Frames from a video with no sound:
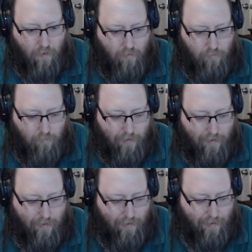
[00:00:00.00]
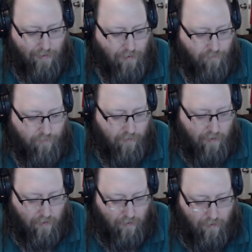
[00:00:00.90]
what this
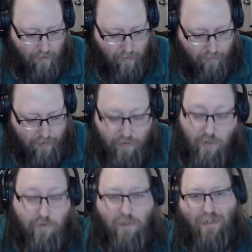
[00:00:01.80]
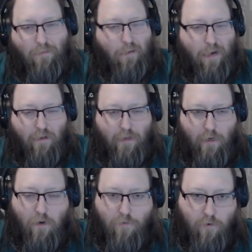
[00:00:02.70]
video series is going to be about, the
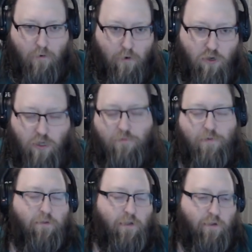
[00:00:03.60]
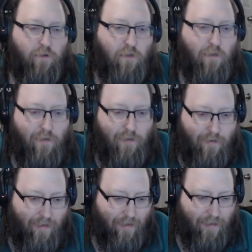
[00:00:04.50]
overarching video series,
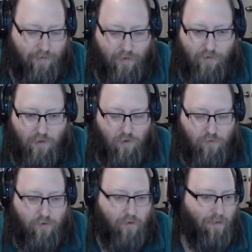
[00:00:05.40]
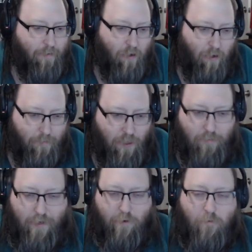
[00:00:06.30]
is a series of tutorials about RPG Maker.